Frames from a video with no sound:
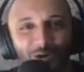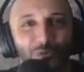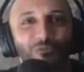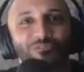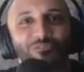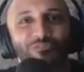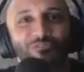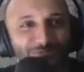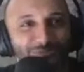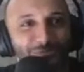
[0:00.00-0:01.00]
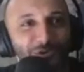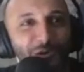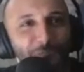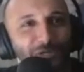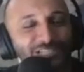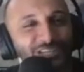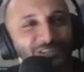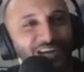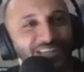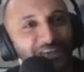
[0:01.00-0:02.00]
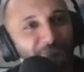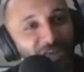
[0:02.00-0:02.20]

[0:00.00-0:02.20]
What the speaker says: I won't forget this, my bro. I appreciate you guys.